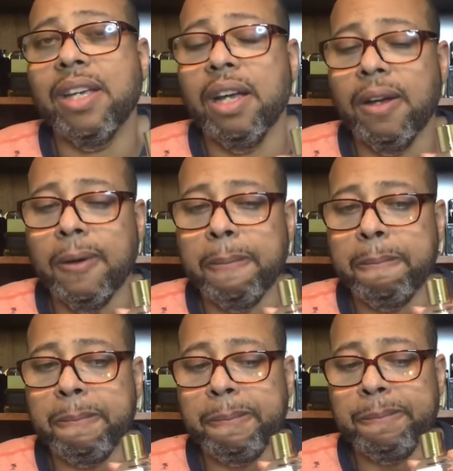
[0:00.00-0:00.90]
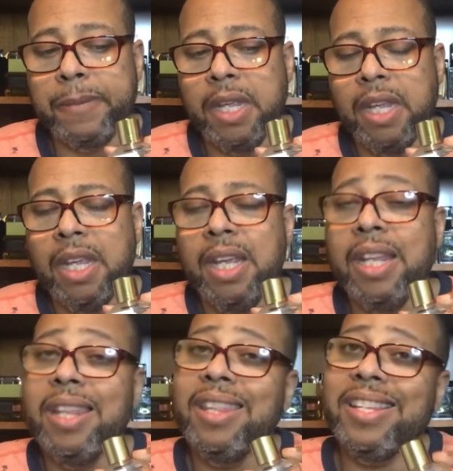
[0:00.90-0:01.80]

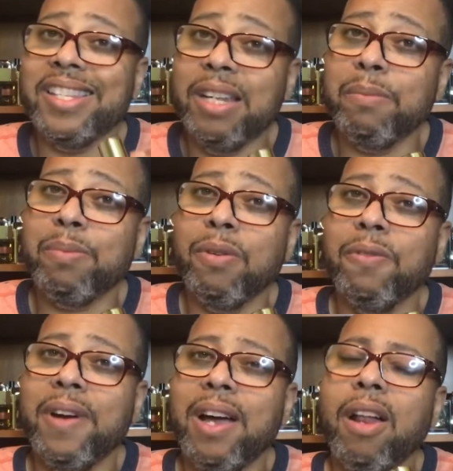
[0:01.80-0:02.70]
the scent profile